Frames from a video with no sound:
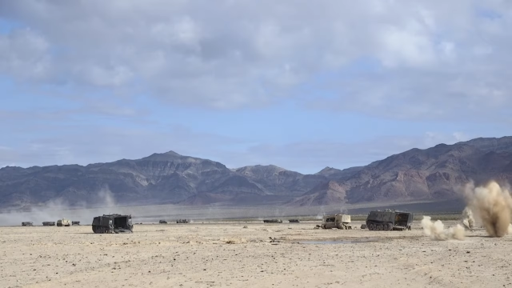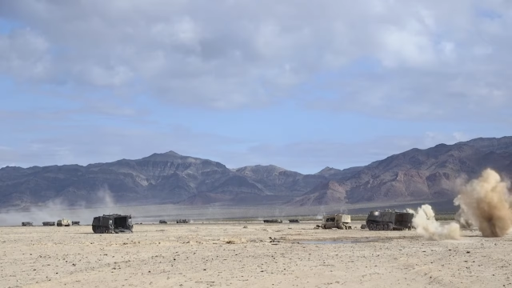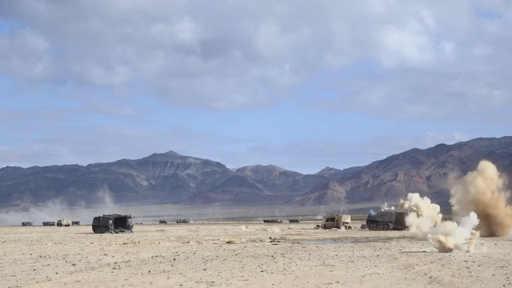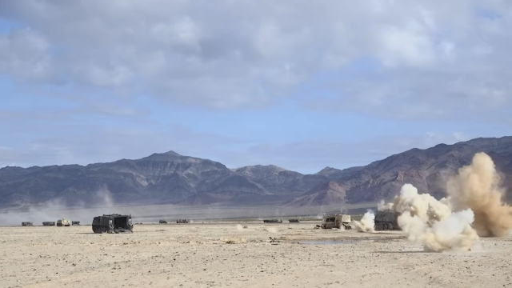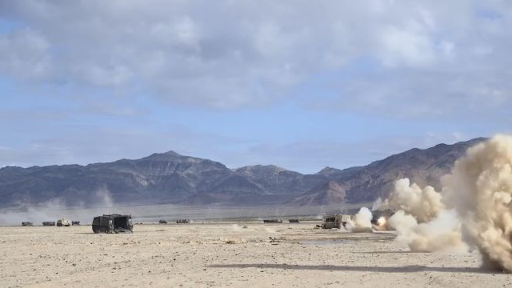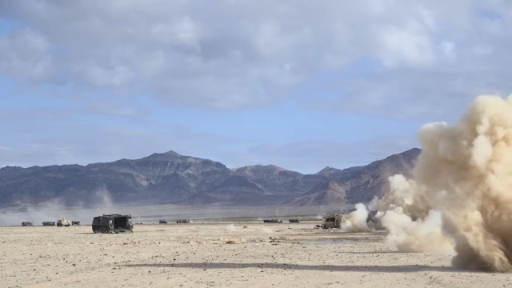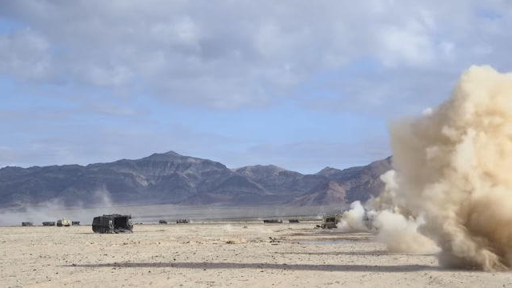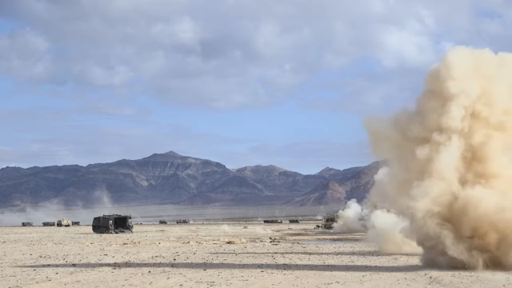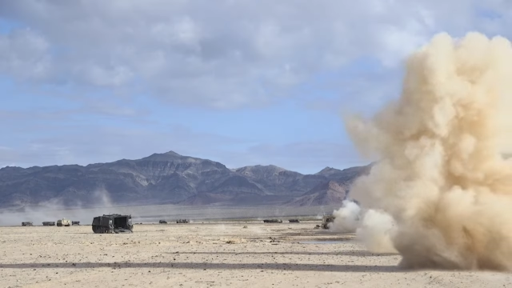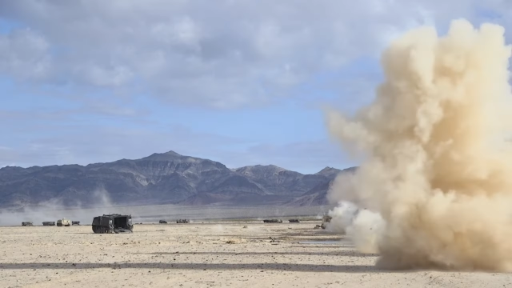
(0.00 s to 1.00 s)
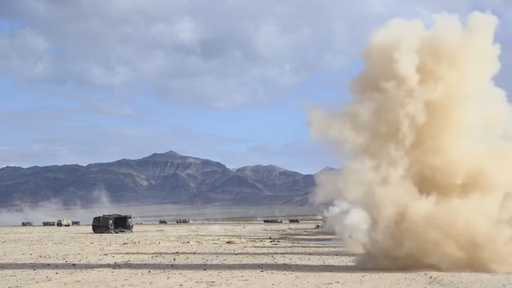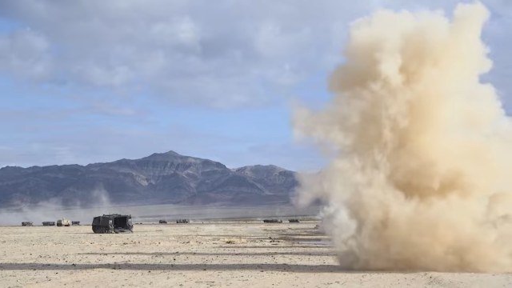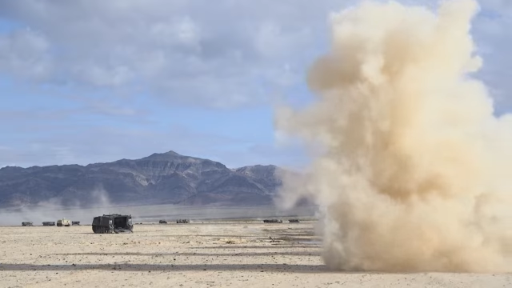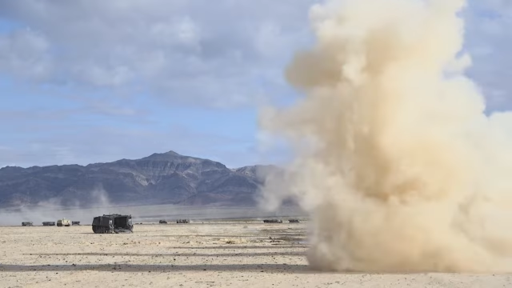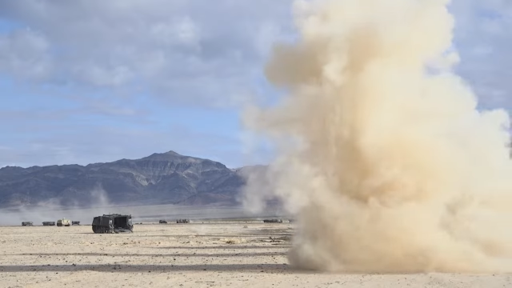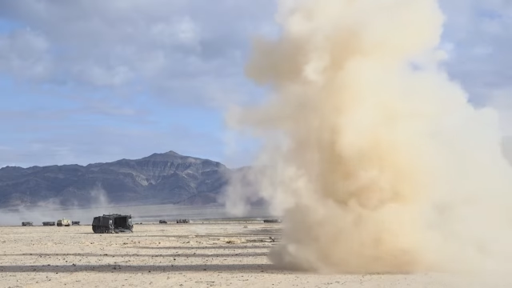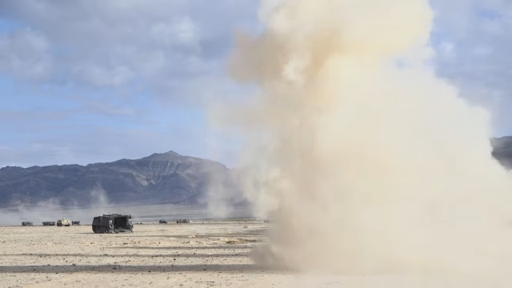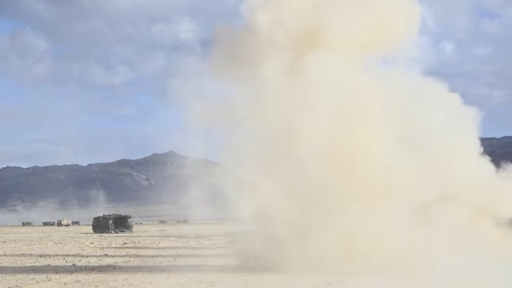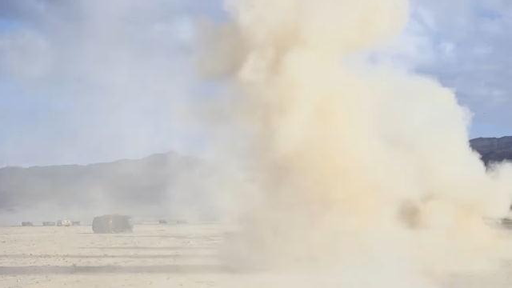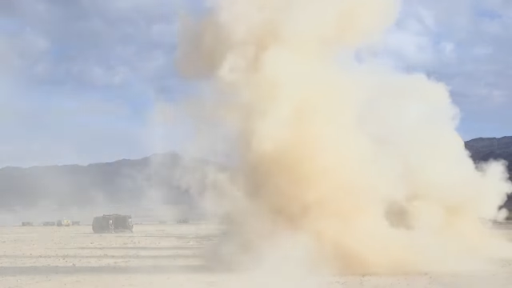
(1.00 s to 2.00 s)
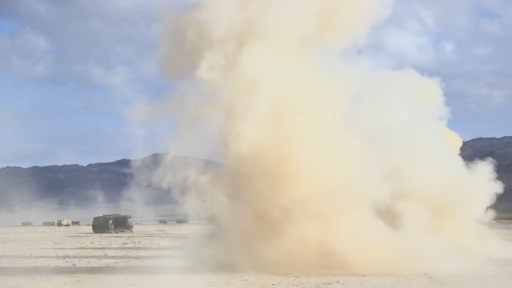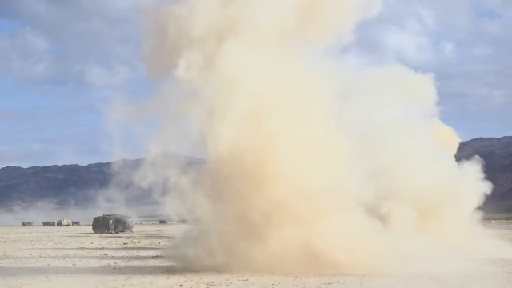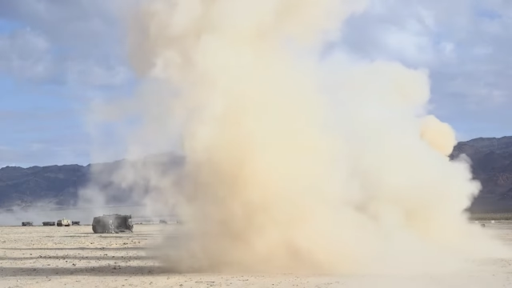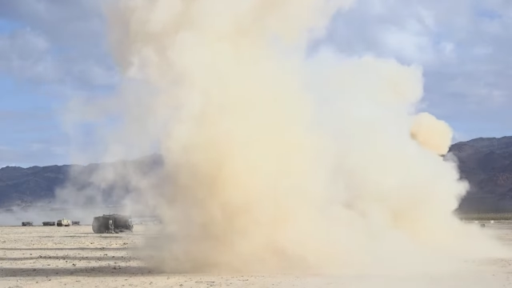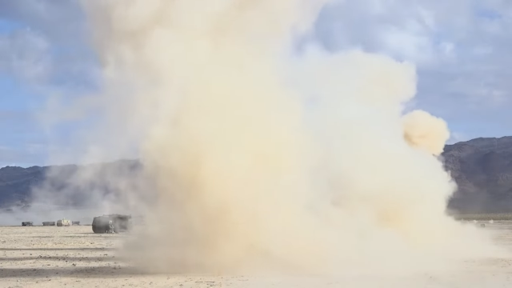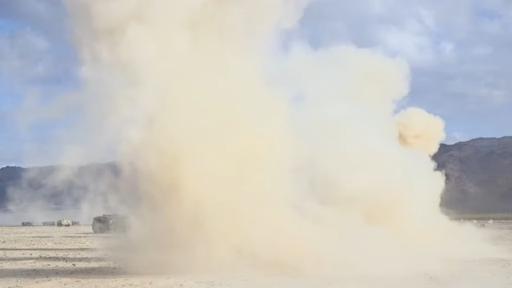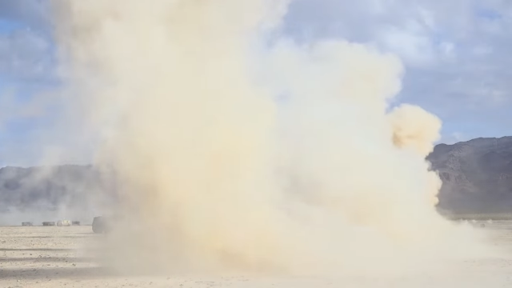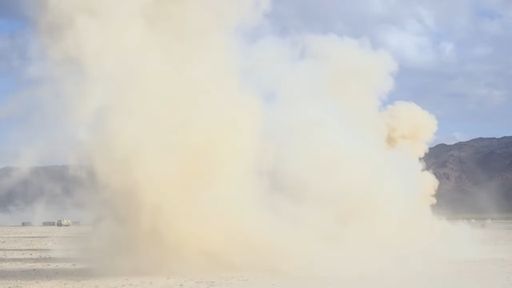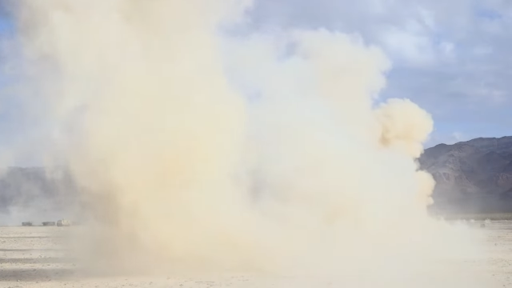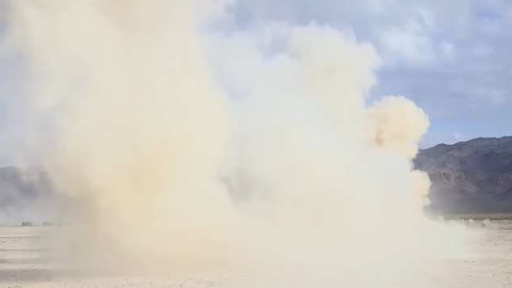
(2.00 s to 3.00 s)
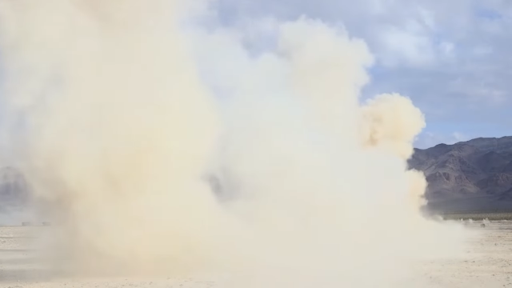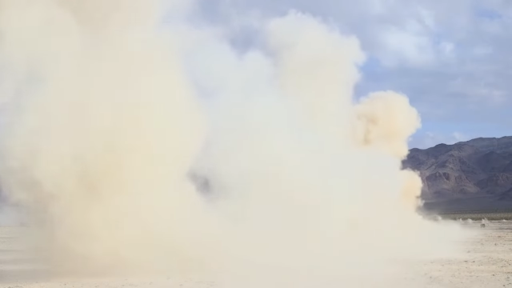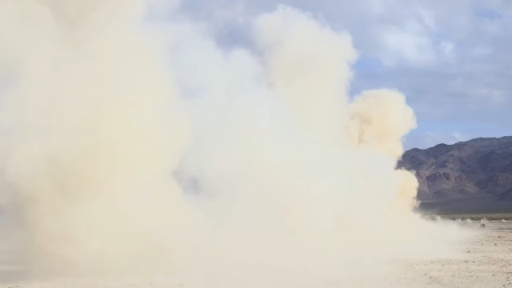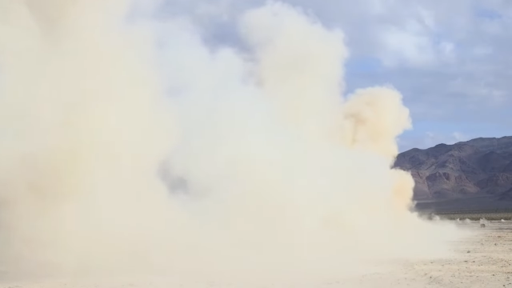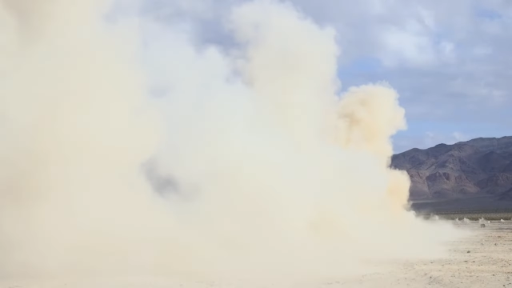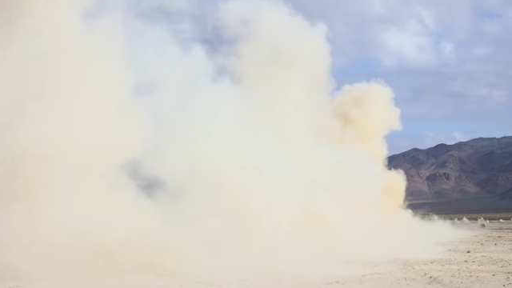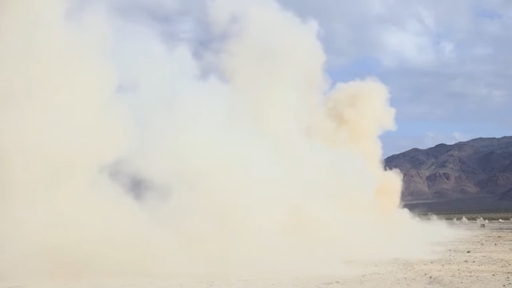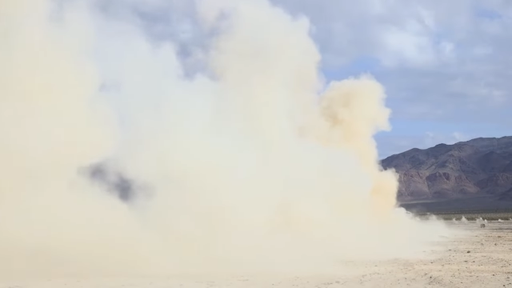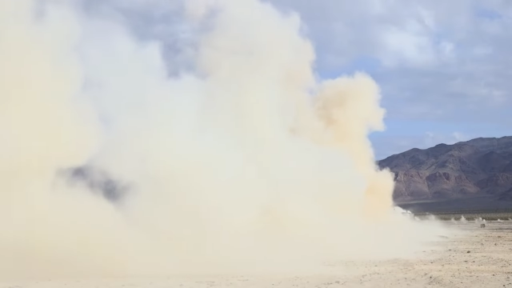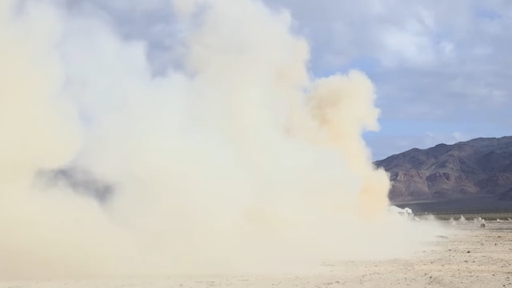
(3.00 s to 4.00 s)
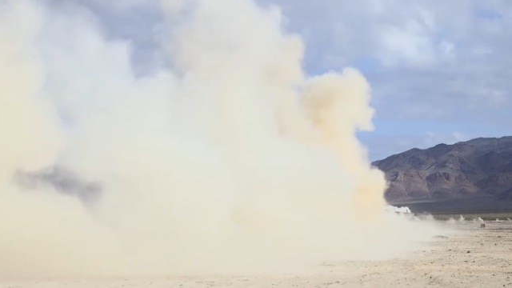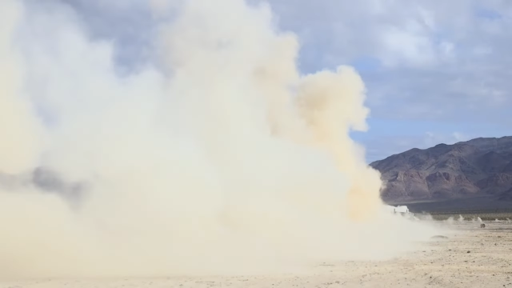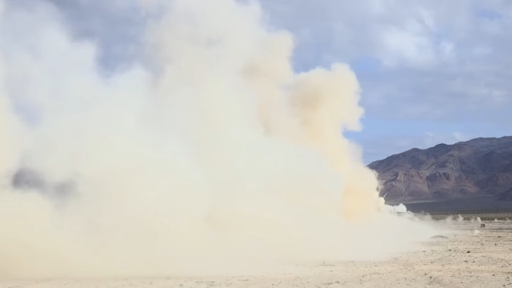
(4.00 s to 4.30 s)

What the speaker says: No face is visible, so there are no lips to read.